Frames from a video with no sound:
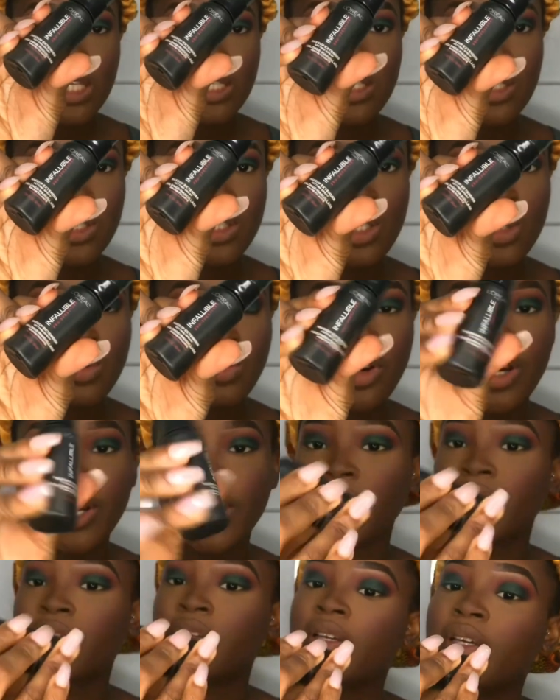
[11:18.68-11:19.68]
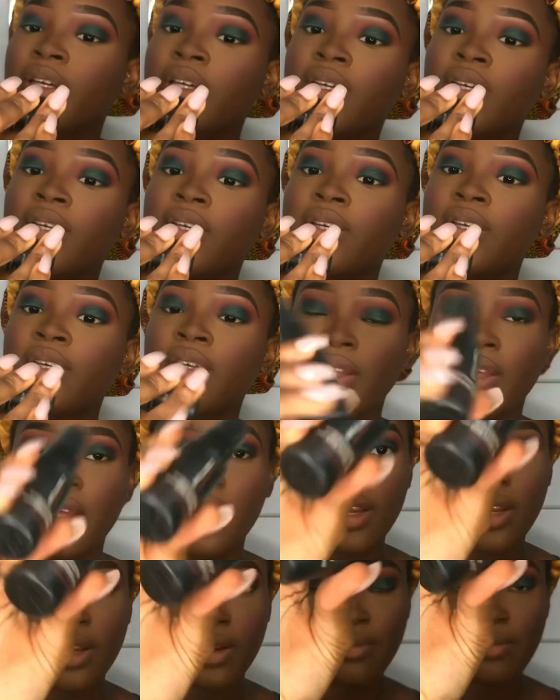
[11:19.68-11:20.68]
Setting Spray,
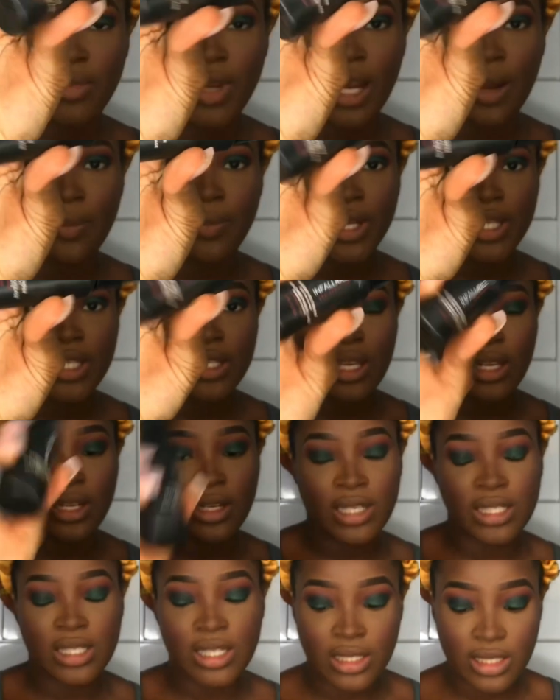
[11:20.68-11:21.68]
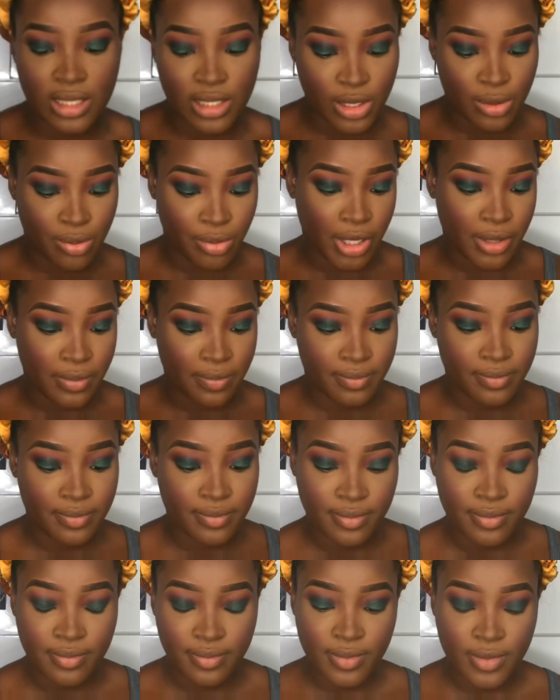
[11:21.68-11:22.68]
makeup extender setting spray,
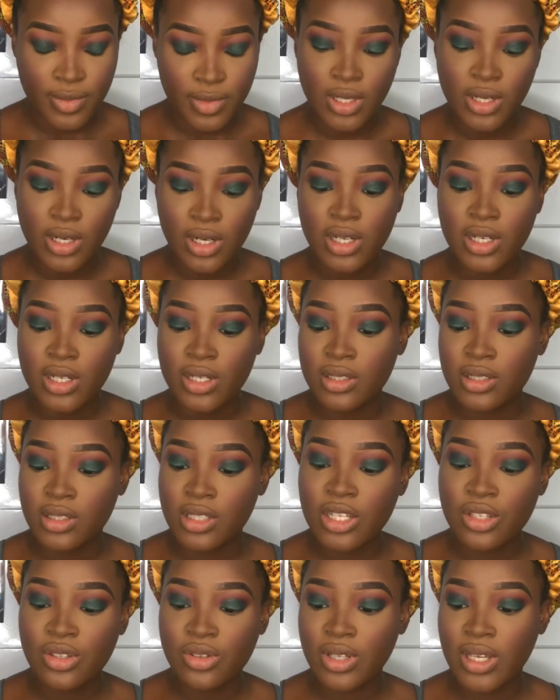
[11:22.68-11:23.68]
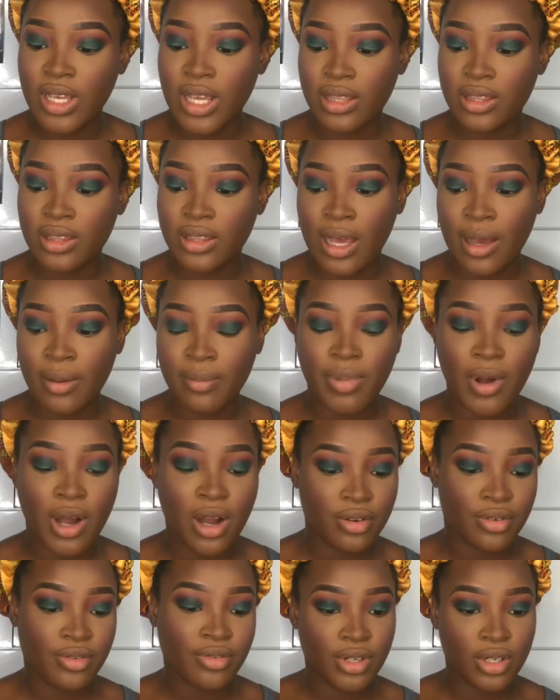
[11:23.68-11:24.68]
just to get that
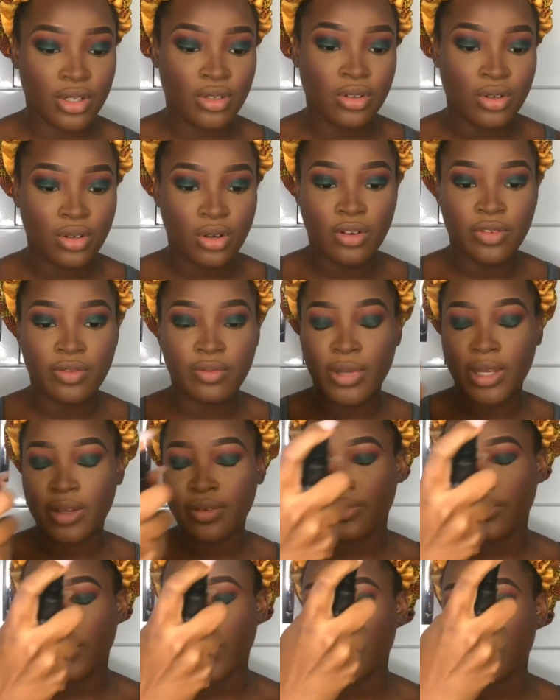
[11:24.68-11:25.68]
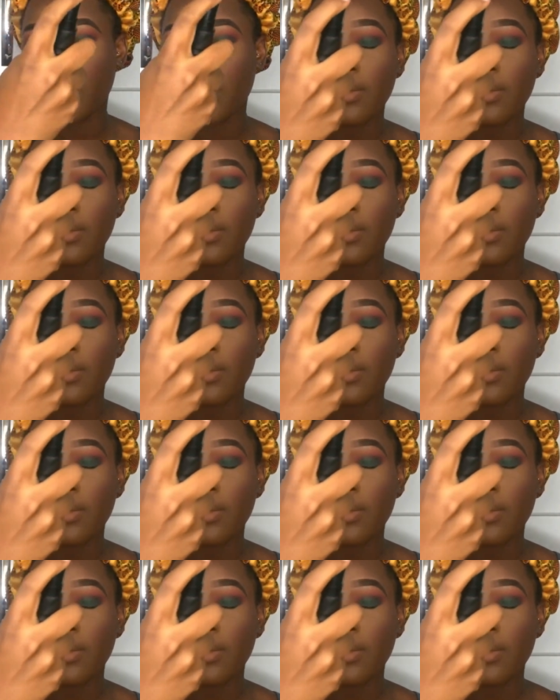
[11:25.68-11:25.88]
powdery look of my face.